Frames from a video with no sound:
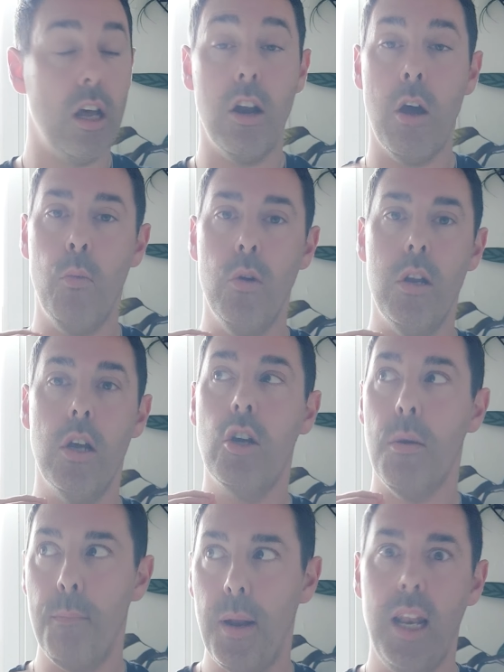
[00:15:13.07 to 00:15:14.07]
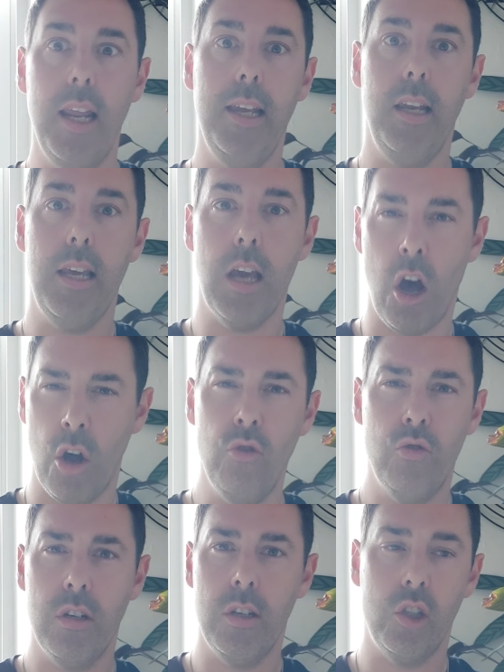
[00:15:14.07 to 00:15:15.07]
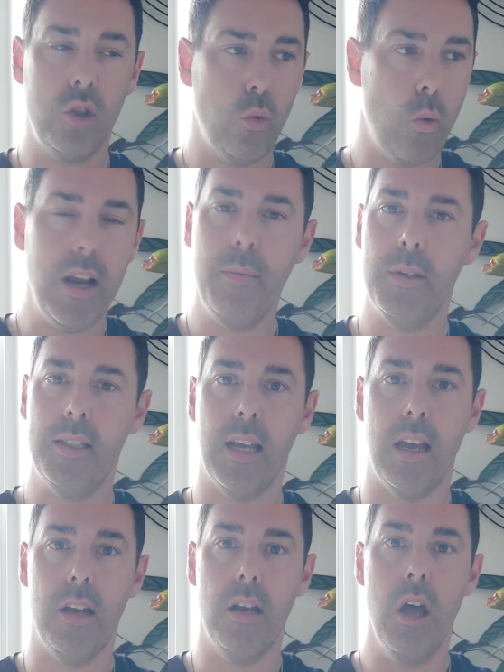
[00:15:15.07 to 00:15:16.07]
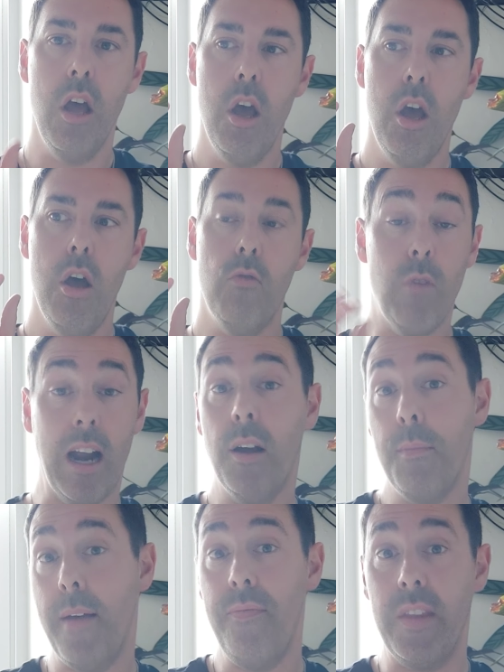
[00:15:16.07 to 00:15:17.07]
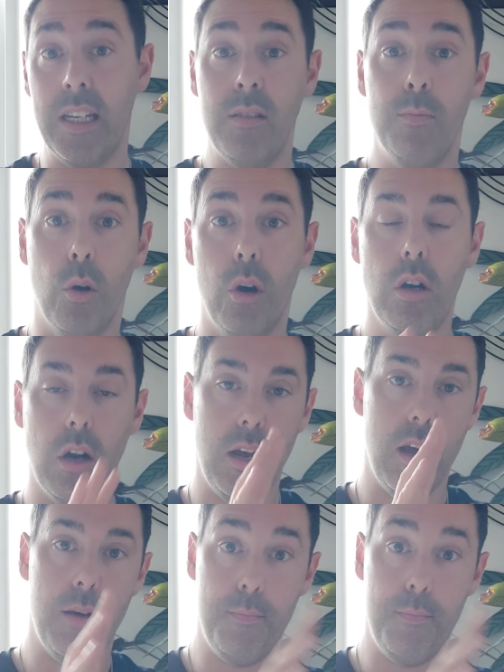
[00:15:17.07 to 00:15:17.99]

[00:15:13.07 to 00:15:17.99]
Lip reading: and I would completely 120% recommend this book.